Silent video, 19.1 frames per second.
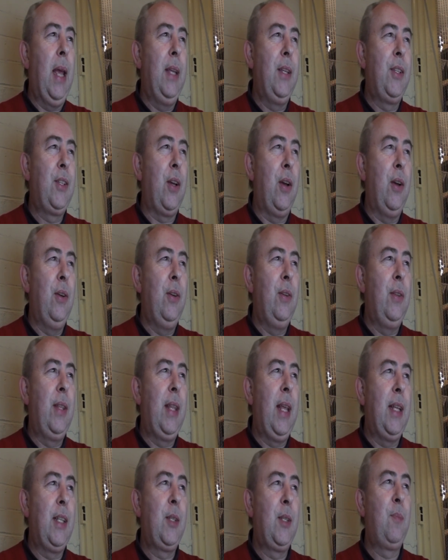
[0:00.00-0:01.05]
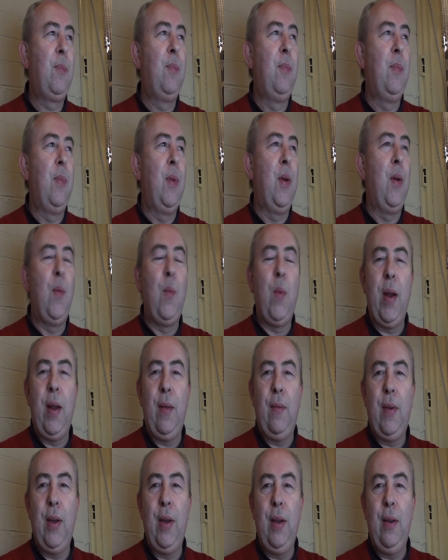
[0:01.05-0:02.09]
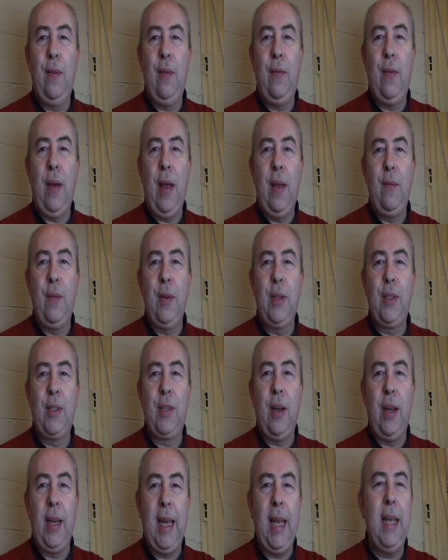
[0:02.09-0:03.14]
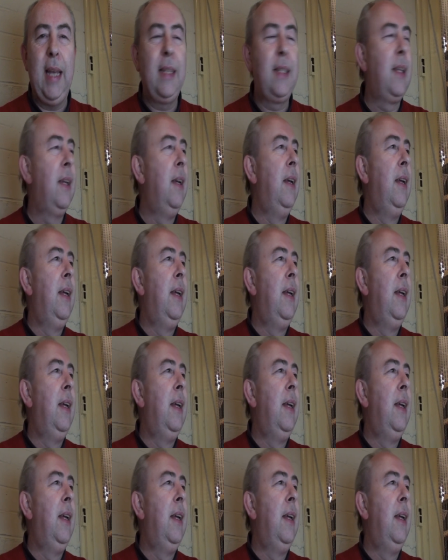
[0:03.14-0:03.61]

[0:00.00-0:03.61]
so that's one of her favorites, I guess.